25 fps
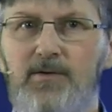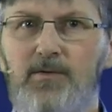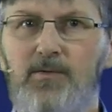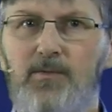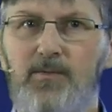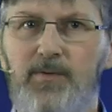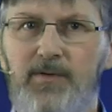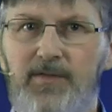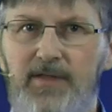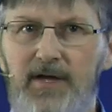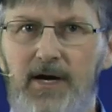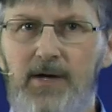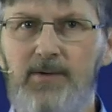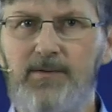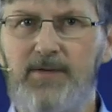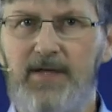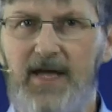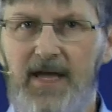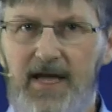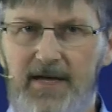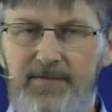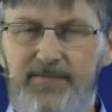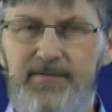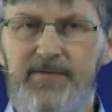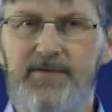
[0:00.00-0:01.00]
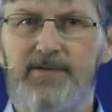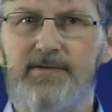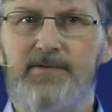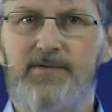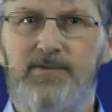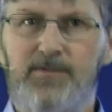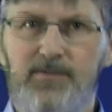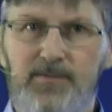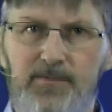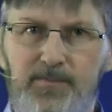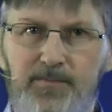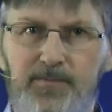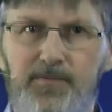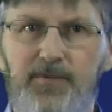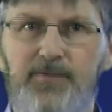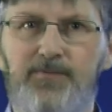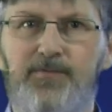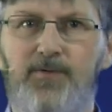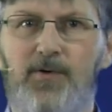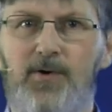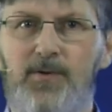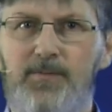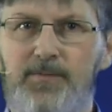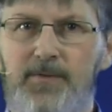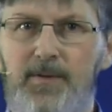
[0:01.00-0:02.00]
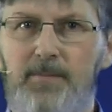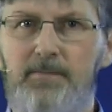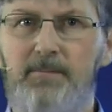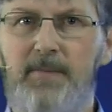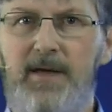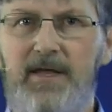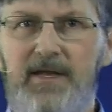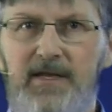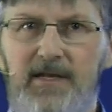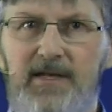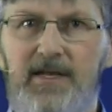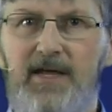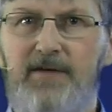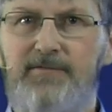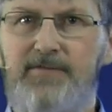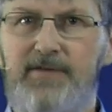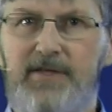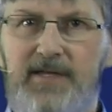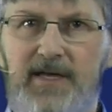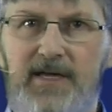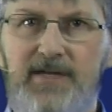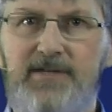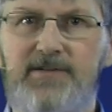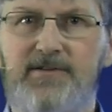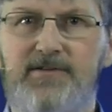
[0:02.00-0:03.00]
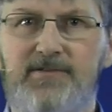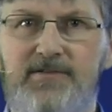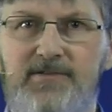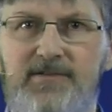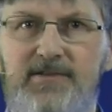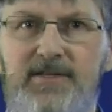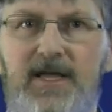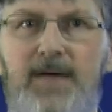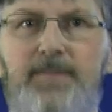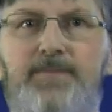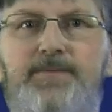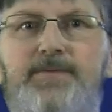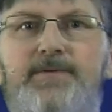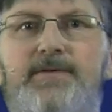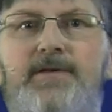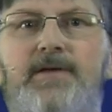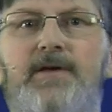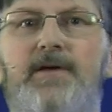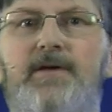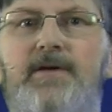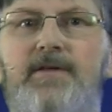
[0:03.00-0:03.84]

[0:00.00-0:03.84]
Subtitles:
without having to perform the many navigation steps